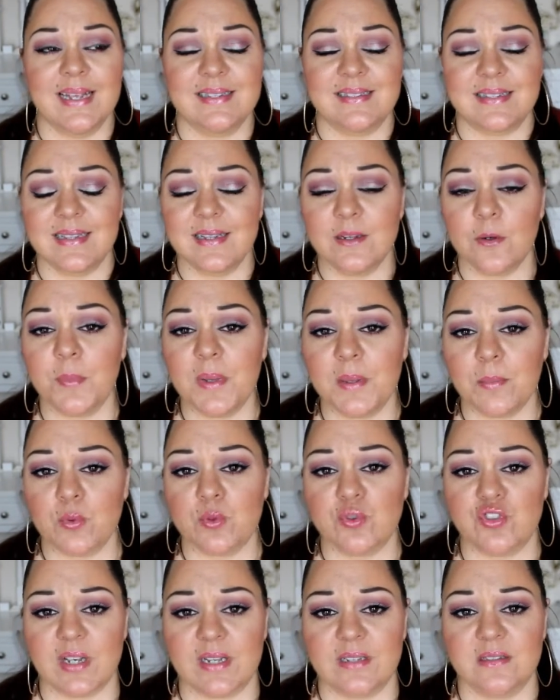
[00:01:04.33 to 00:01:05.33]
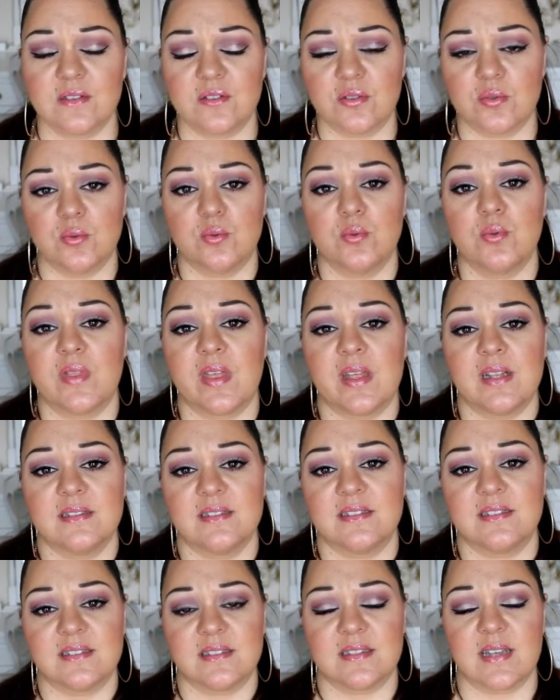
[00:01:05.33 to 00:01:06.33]
It's a little bit more gentle than,
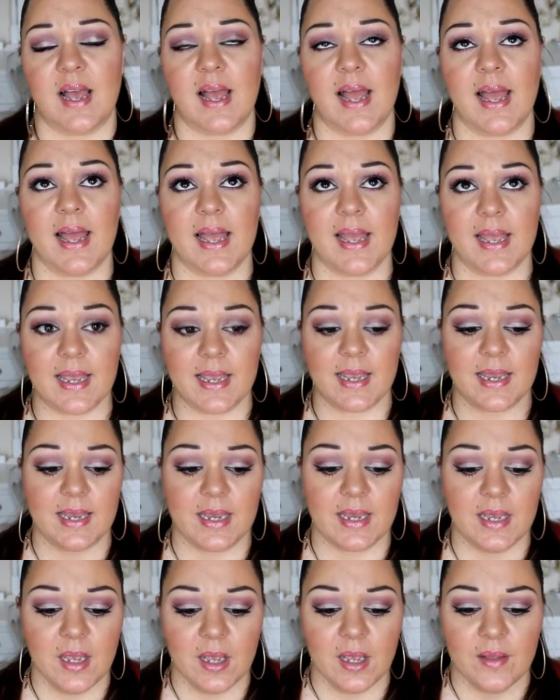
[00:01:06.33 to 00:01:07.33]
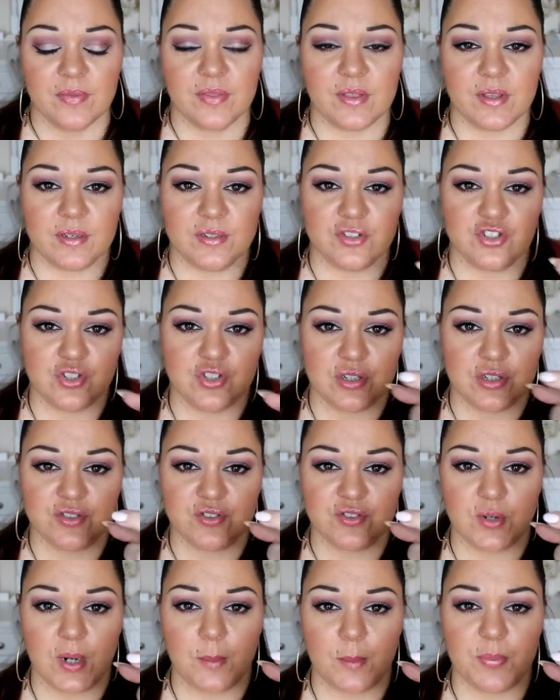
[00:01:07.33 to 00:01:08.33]
say, the sugar
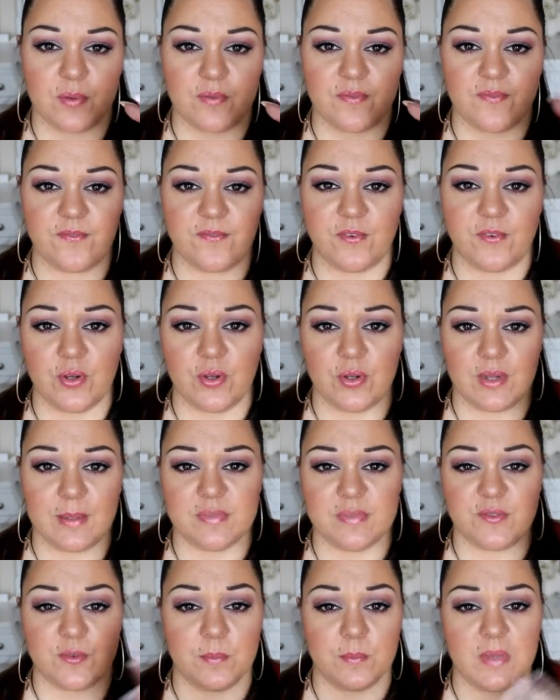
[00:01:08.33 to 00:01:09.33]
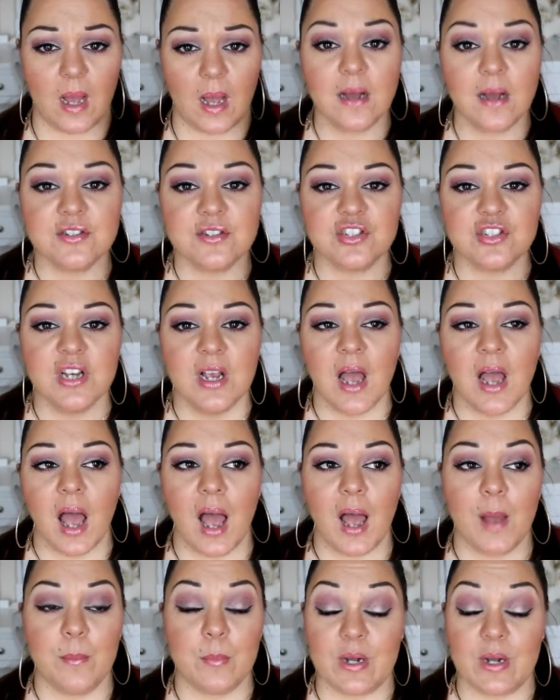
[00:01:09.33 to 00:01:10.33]
scrub for your lips from Lush.
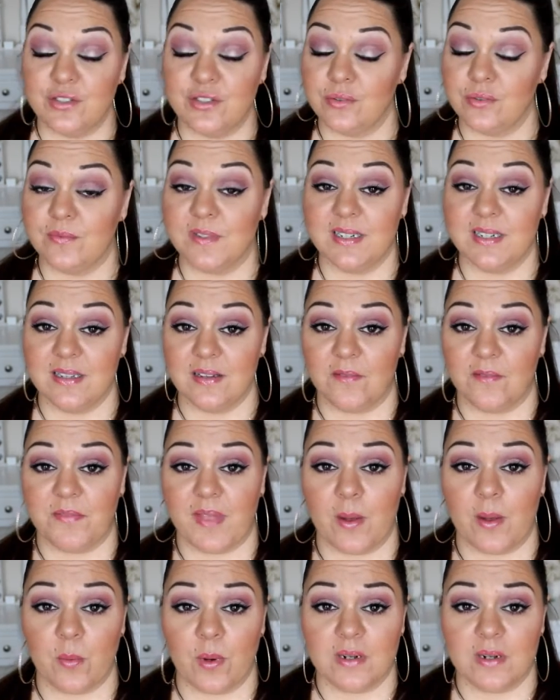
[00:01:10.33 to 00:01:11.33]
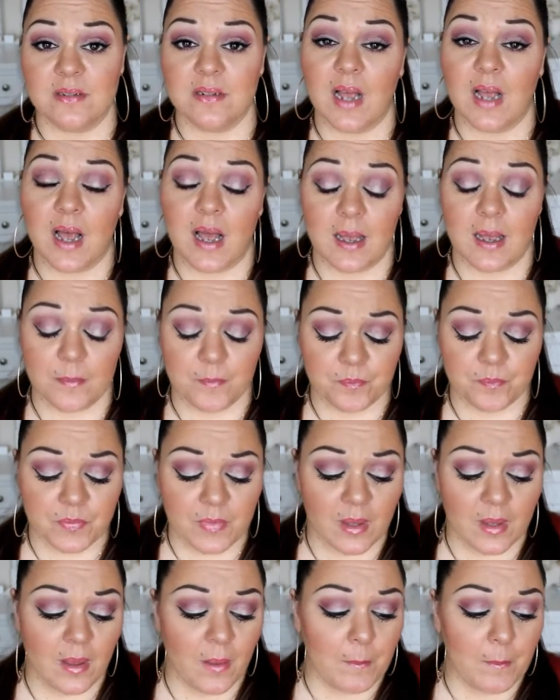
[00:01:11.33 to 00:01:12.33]
I do really love that one.
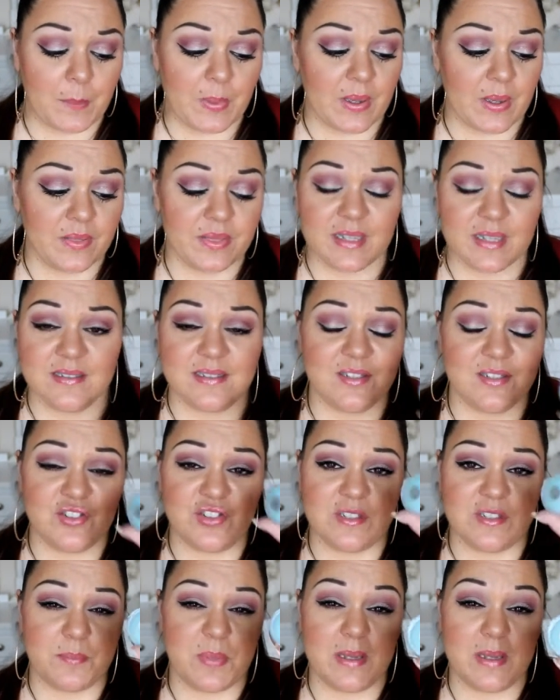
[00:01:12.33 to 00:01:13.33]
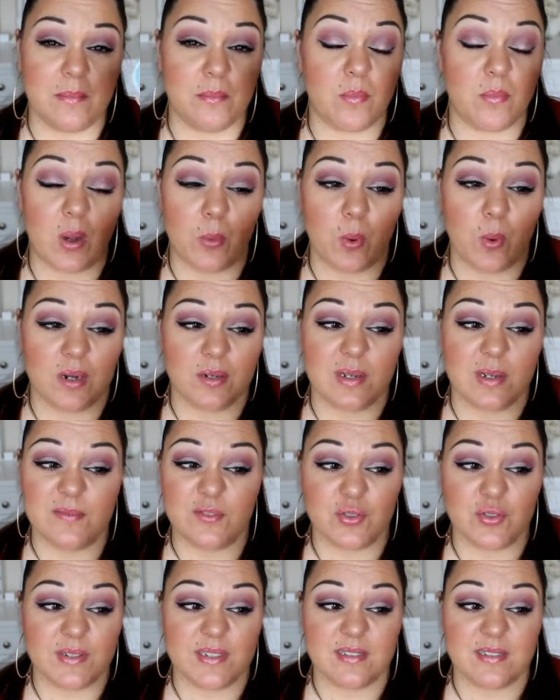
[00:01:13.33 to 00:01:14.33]
But this has just been my one of
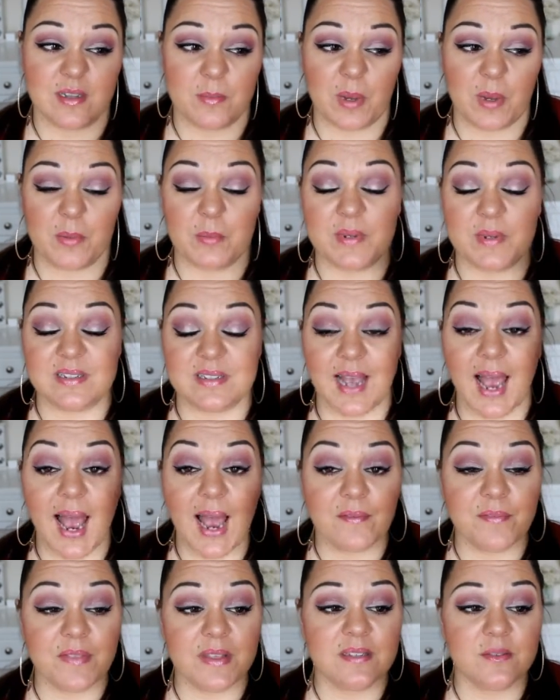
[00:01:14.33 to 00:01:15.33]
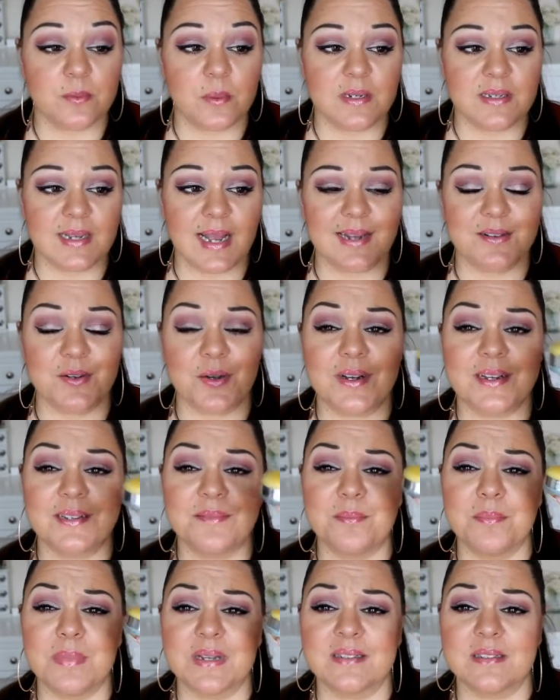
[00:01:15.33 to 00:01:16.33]
choice at the moment because I have this one, and I
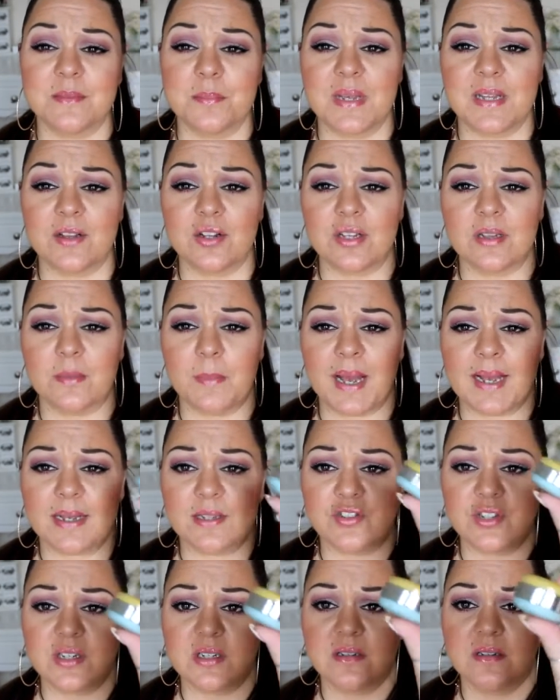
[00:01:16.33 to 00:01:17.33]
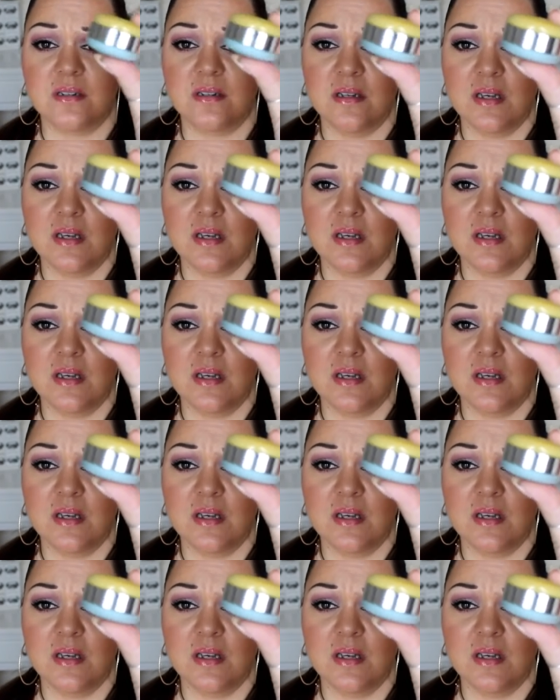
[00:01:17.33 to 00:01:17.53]
must admit, look at the packaging.